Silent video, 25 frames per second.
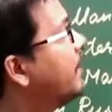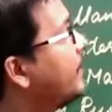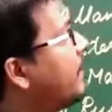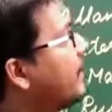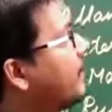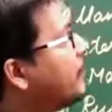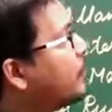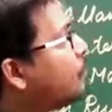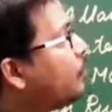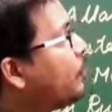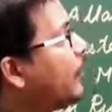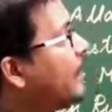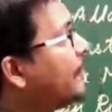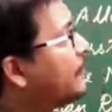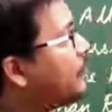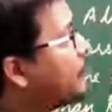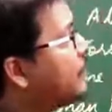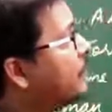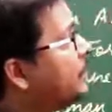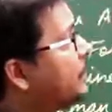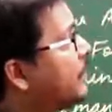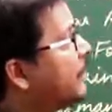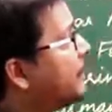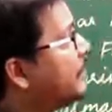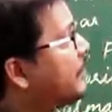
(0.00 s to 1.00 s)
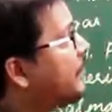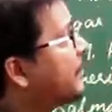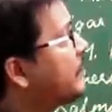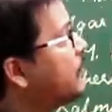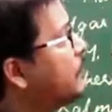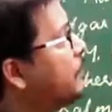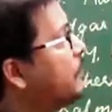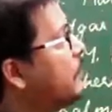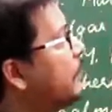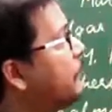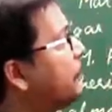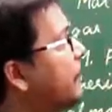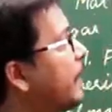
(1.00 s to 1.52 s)
In question number 6,
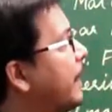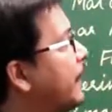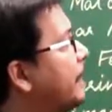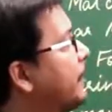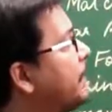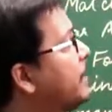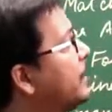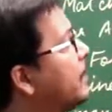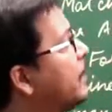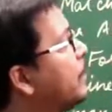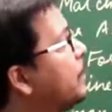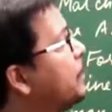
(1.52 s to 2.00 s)
we find